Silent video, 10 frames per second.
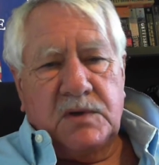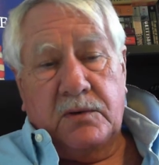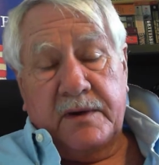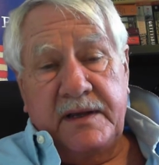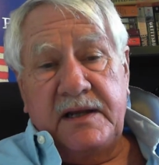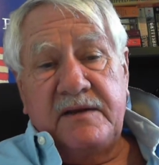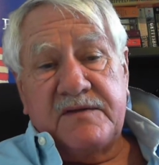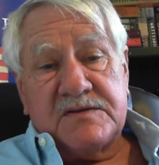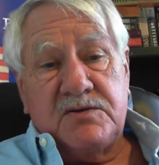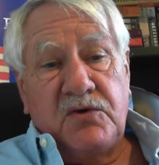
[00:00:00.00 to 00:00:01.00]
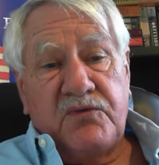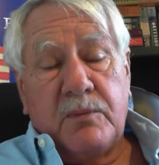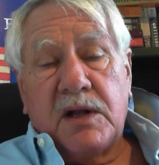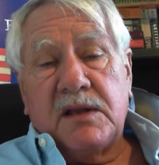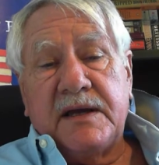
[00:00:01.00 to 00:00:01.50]
or any of his
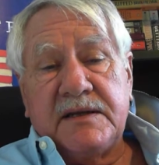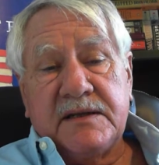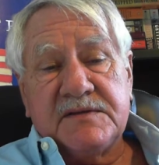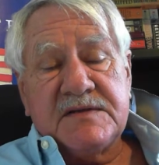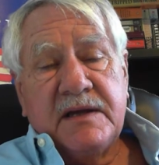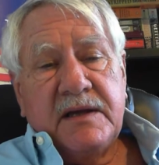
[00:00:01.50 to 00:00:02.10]
goofball ideas,